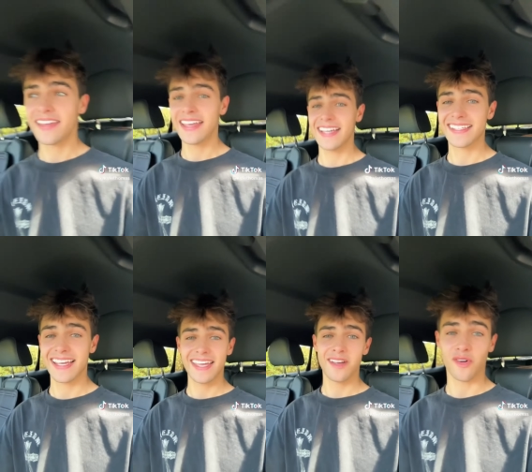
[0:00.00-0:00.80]
he is a
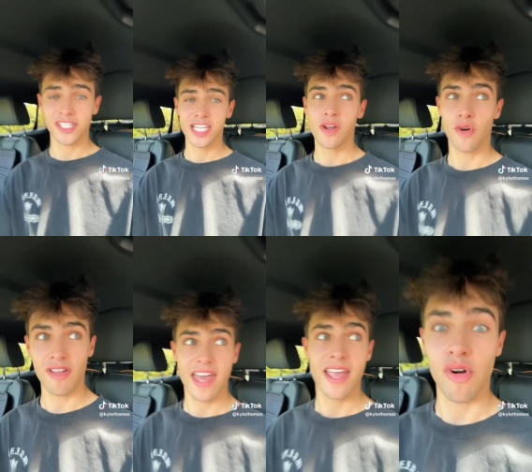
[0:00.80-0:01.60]
he or she or
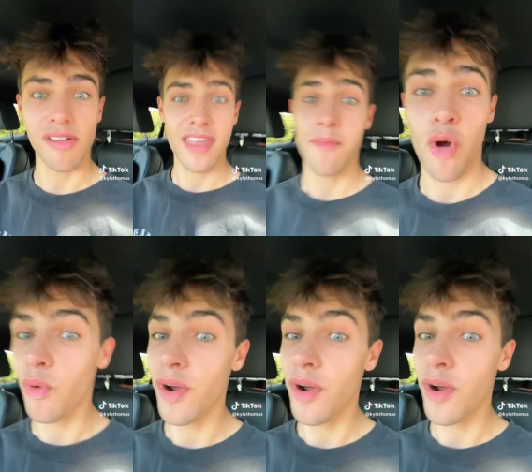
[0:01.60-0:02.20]
they or them or